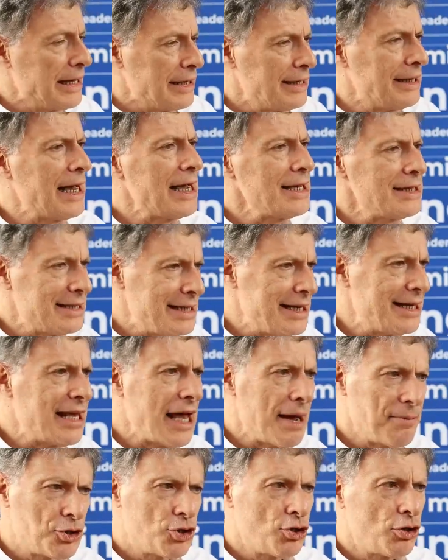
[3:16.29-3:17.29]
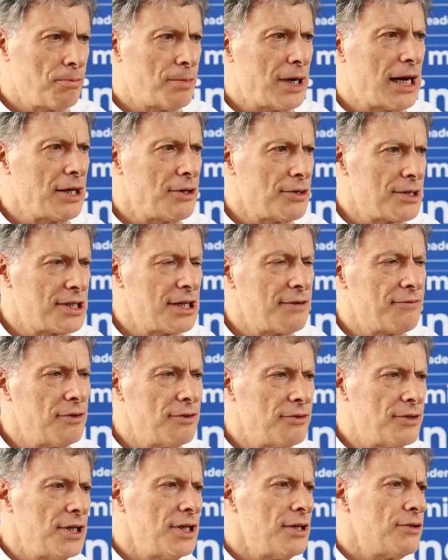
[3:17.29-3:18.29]
nicely captured by the
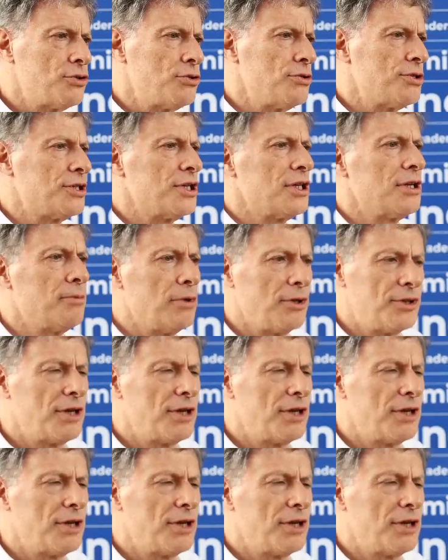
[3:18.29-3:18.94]
17 Sustainable